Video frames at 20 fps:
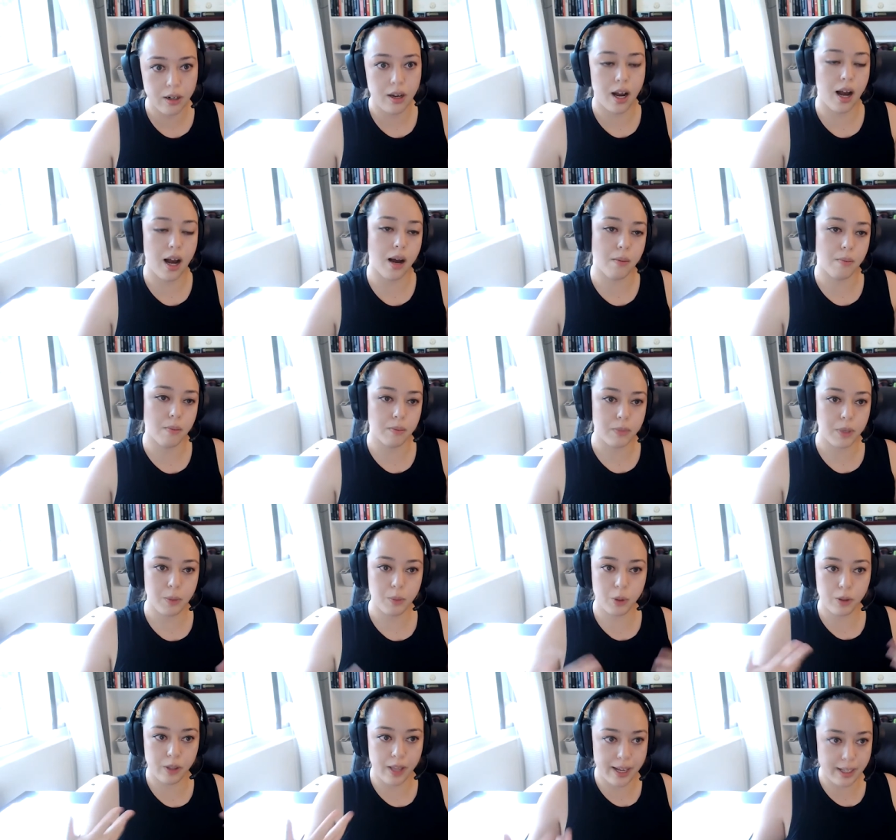Um,
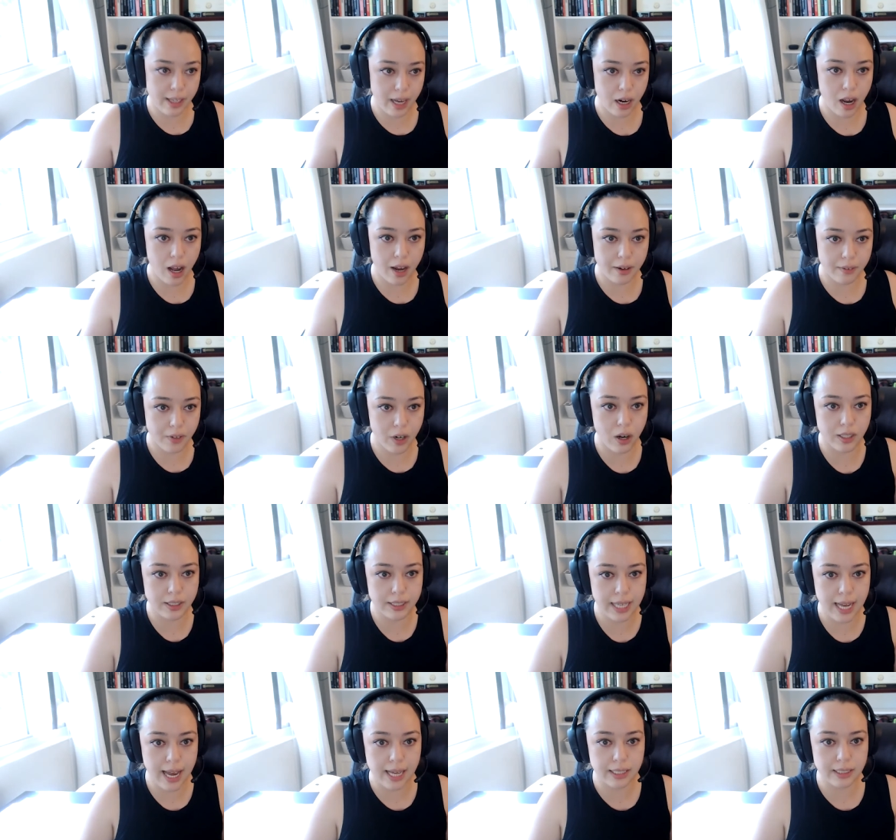people like that kind of
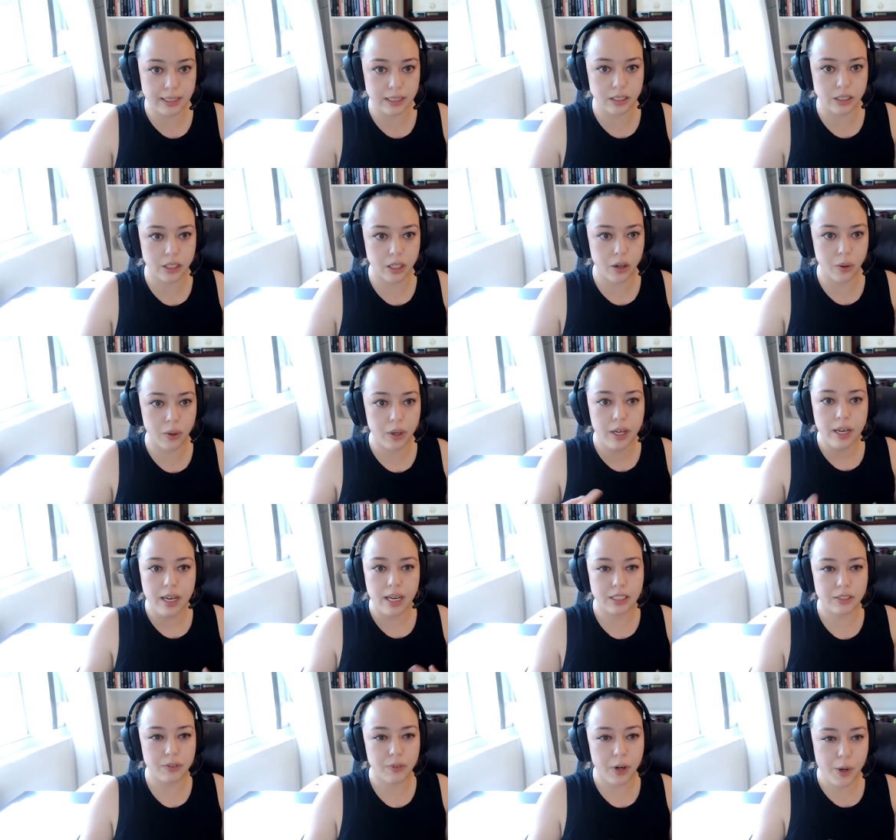content. And so
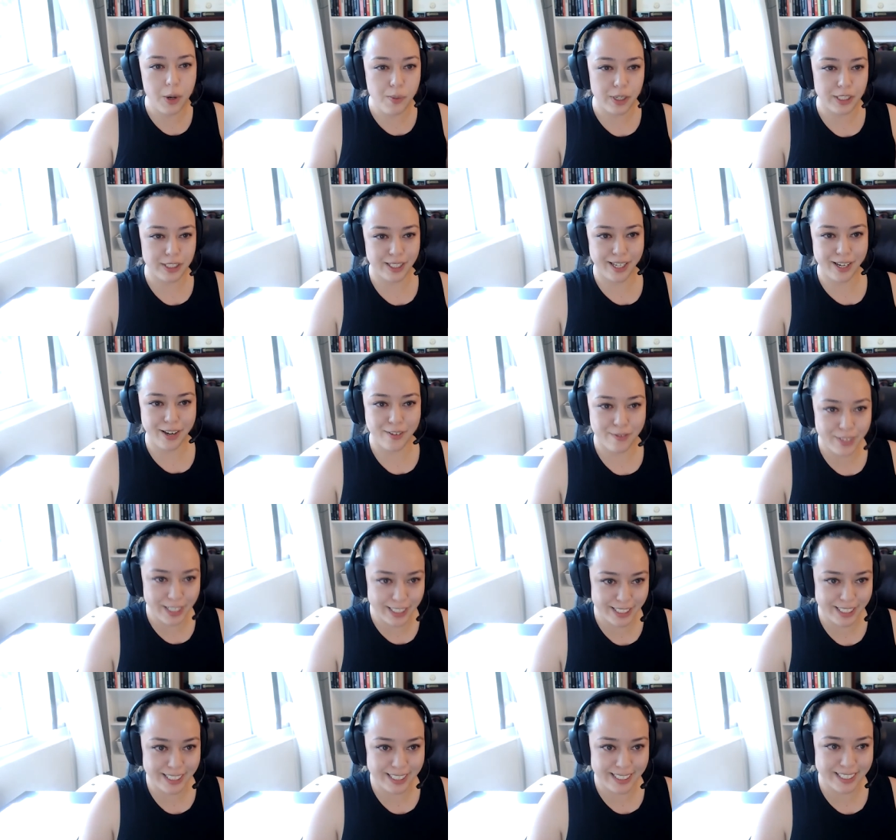it's very much like a
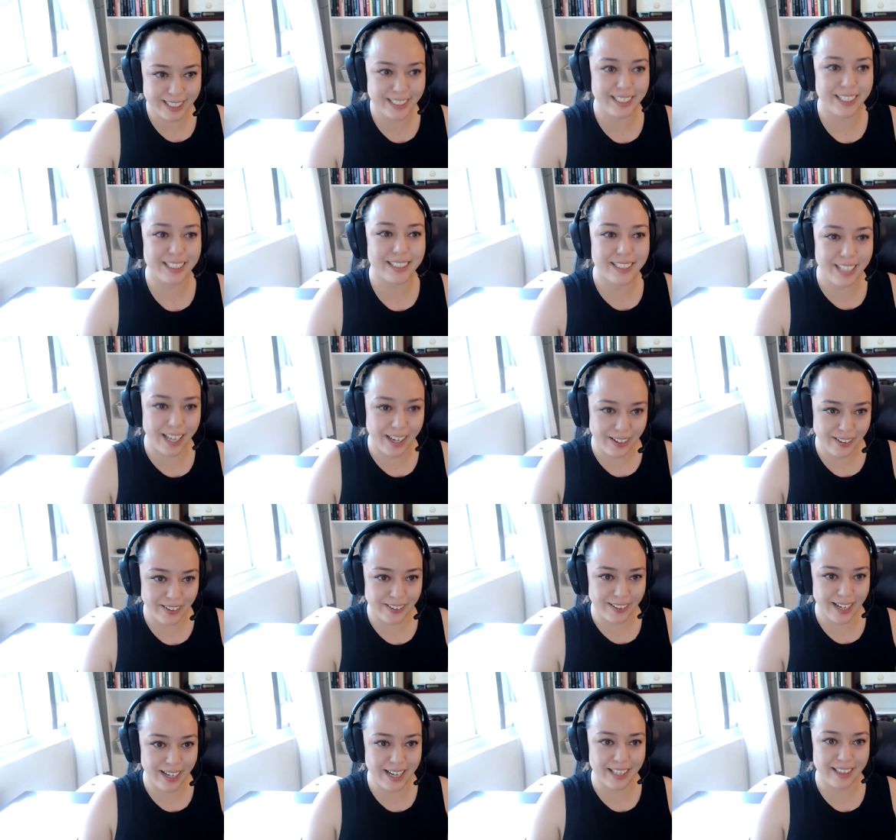vicious
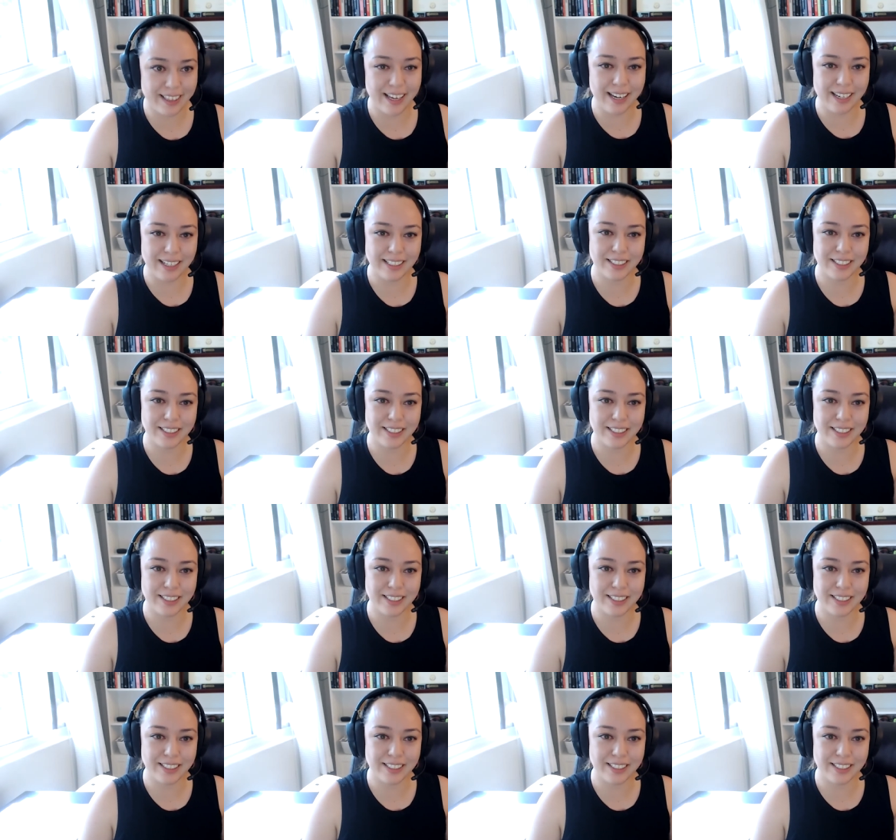cycle, I think.